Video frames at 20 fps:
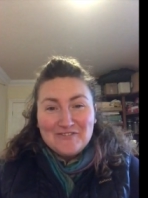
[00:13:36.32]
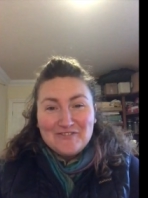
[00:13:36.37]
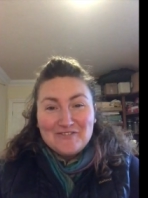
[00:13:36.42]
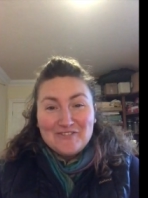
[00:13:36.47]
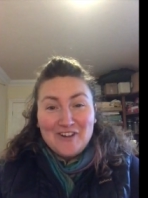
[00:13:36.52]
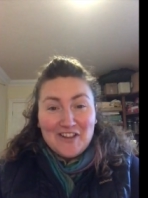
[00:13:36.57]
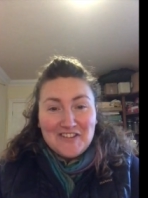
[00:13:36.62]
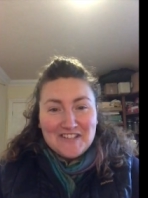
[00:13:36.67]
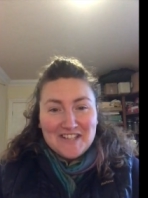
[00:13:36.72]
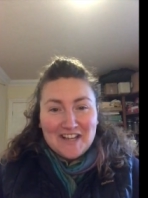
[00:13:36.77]

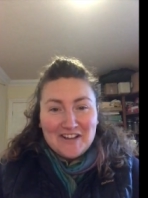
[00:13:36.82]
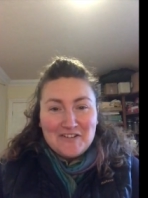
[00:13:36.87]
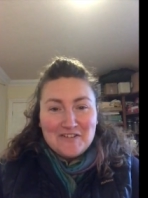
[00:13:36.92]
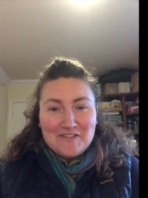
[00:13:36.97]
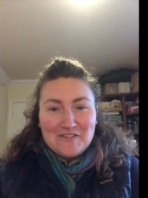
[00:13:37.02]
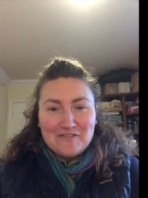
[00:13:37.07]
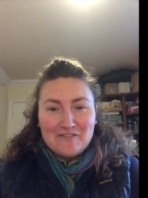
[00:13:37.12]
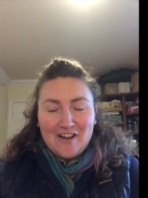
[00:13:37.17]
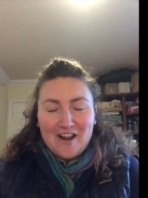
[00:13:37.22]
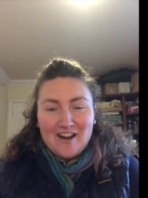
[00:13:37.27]
rundown
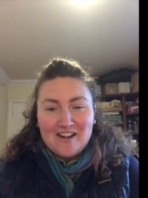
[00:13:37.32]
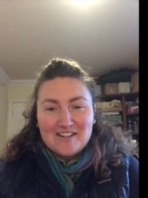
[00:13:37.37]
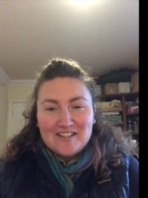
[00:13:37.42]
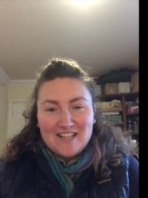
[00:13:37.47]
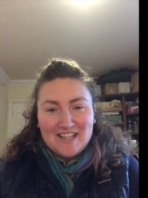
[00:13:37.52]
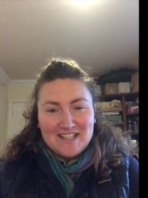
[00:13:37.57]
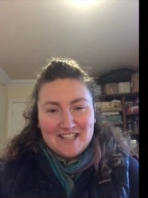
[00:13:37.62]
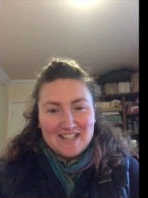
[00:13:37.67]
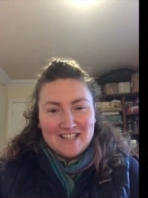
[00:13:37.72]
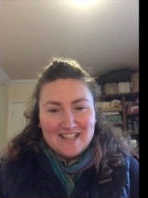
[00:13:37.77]
of our
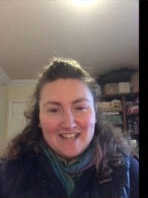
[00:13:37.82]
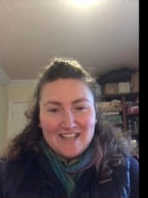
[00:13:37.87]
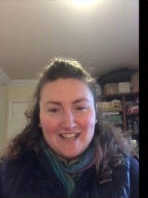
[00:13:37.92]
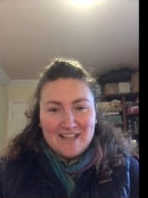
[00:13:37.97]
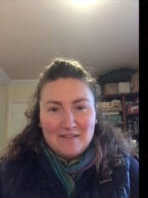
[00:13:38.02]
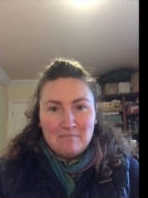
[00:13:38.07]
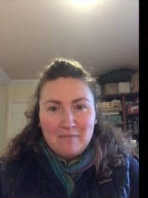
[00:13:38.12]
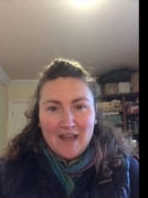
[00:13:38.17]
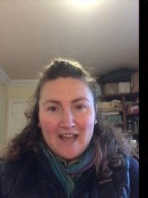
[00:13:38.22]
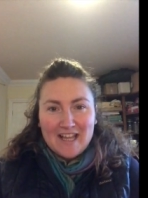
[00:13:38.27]
day-to-day,
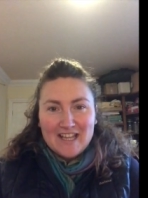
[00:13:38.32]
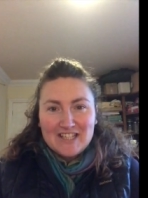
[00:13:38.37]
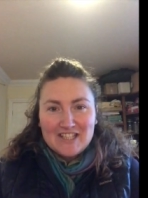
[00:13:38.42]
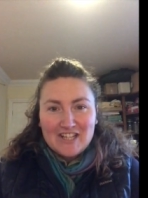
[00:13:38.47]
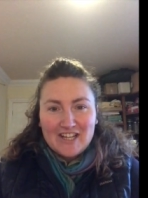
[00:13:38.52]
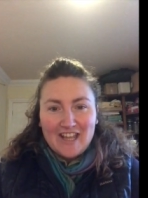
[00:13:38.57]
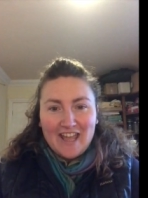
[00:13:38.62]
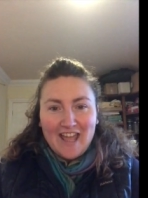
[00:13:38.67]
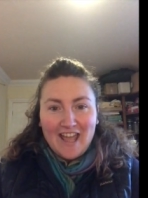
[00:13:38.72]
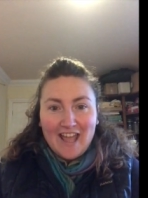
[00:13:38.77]

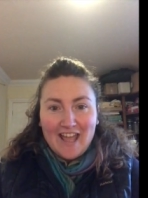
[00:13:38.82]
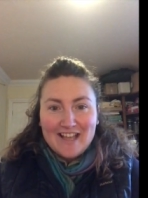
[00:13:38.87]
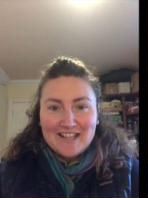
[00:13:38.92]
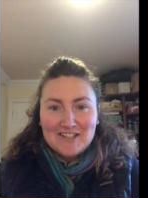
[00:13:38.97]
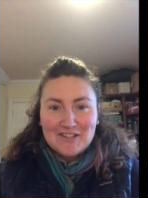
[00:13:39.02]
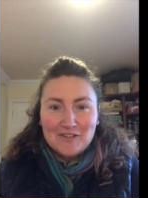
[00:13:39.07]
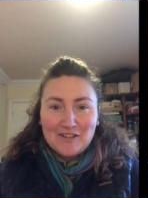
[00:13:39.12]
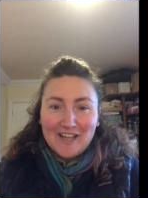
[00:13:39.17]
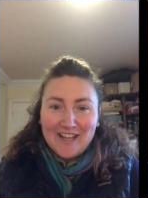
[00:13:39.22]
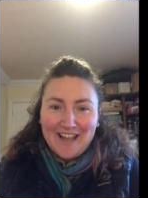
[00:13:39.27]
packaging
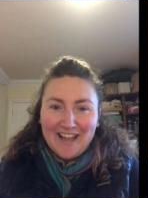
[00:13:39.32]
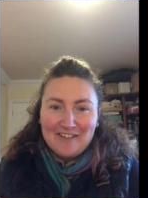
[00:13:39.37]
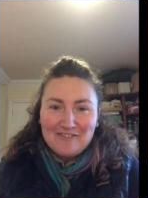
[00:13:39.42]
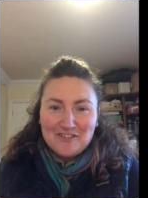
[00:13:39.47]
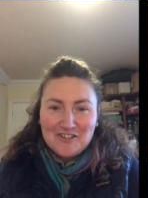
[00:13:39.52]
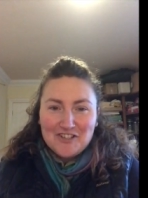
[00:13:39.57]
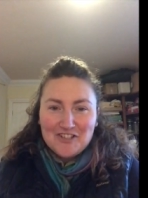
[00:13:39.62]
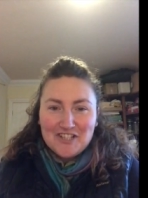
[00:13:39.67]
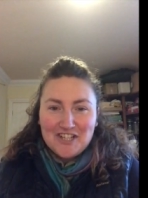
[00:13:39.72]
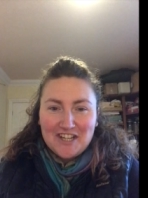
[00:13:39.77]
eggs, looking
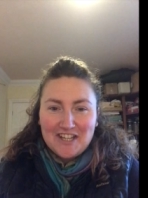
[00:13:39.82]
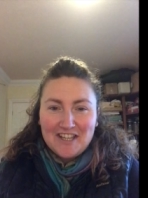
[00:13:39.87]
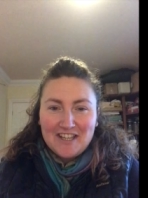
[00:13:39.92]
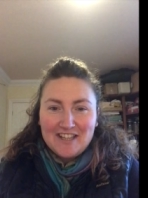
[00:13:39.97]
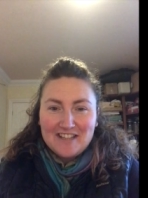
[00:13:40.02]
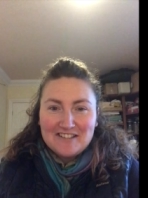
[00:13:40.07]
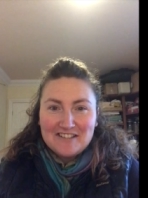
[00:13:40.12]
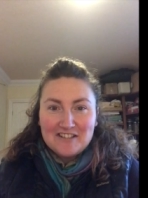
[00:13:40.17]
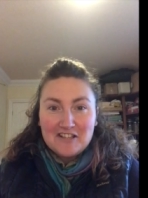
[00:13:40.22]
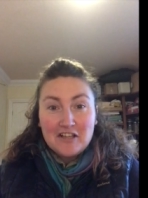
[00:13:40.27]
after
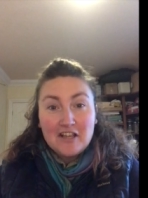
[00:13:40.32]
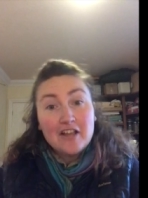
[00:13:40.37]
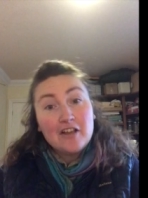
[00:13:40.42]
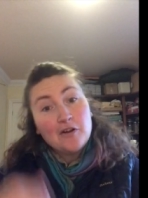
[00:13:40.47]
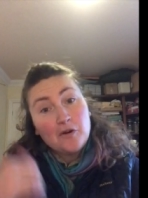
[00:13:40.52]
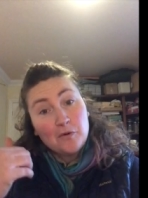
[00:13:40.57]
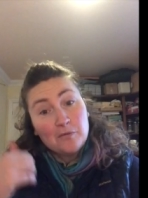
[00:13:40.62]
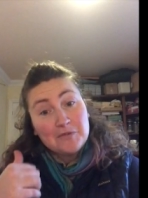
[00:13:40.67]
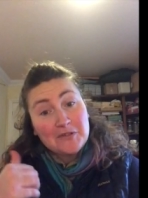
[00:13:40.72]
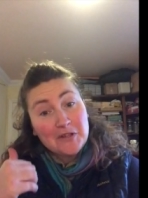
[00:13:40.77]
chickens,
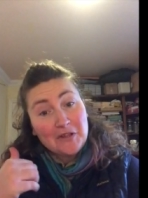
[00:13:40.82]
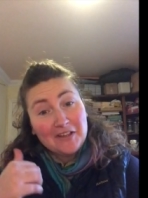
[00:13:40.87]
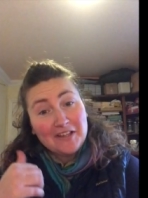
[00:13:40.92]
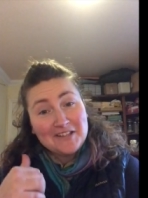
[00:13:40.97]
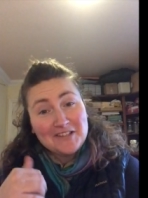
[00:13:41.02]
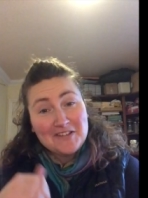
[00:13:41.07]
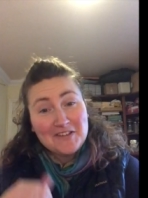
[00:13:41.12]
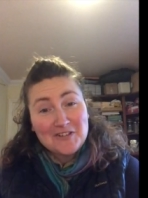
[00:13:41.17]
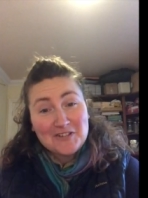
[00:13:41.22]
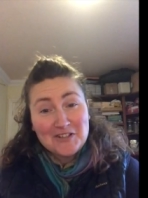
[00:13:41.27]

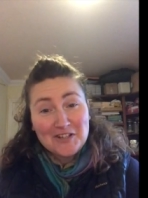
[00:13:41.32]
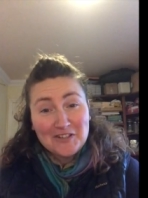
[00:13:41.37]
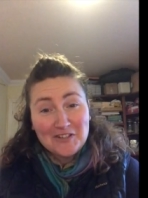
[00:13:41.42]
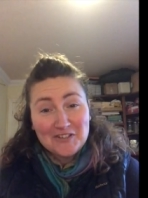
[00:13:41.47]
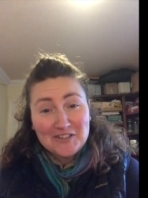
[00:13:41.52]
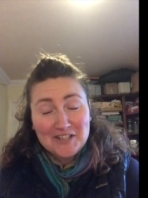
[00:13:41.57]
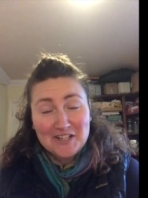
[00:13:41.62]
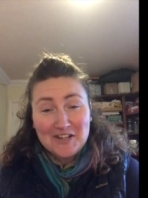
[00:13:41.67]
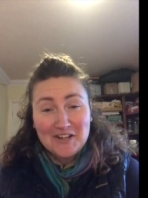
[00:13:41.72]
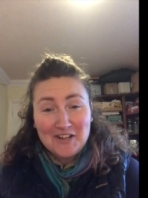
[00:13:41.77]
homeschooling two
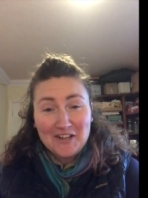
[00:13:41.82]
children,